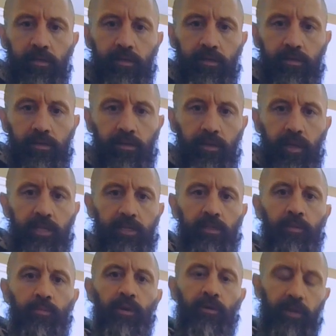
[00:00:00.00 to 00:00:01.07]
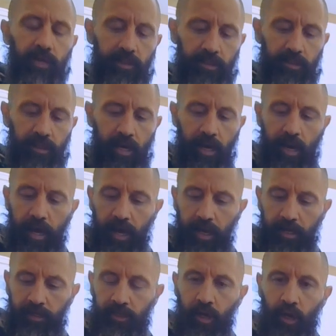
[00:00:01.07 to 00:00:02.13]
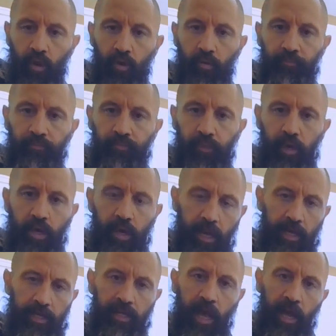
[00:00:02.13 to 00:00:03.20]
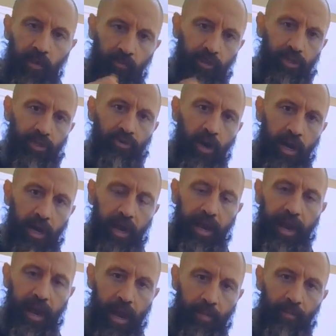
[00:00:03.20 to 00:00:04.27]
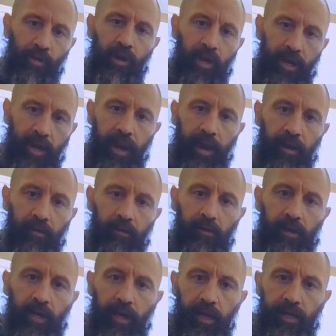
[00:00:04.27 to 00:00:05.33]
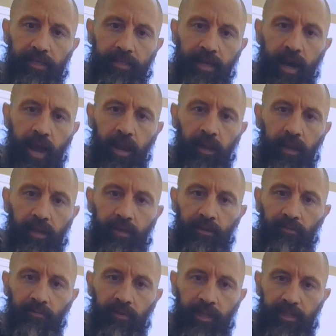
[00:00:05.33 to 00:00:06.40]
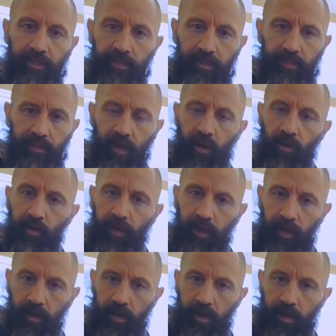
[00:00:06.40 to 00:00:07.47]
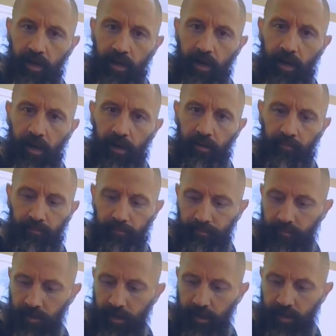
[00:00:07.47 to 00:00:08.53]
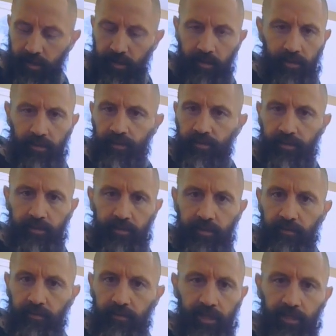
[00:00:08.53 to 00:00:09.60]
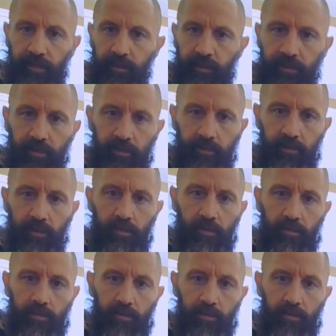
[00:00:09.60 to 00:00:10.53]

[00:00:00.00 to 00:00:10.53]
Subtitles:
So nice limber wrist. And so it's not like we're trying to hammer and nail. It's kind of like the wrist is going in this direction. So